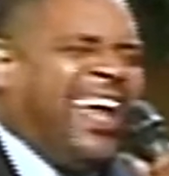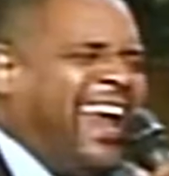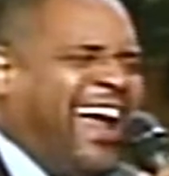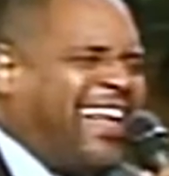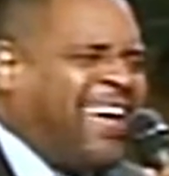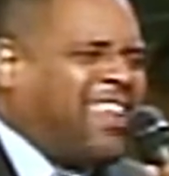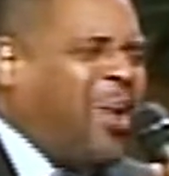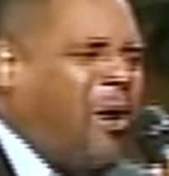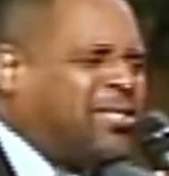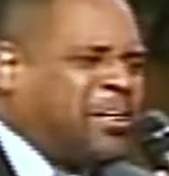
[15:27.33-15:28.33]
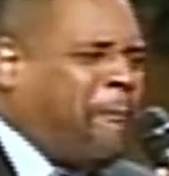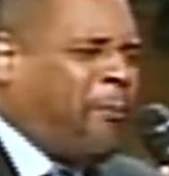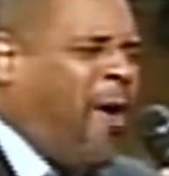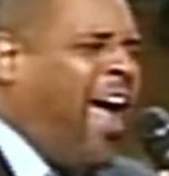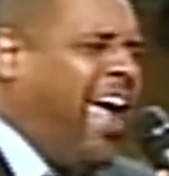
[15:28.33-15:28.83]
in here give the Lord some
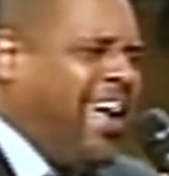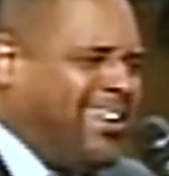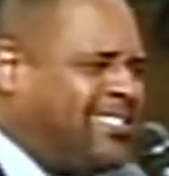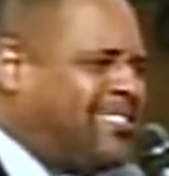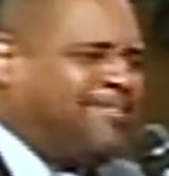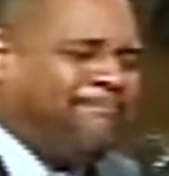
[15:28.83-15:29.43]
praise.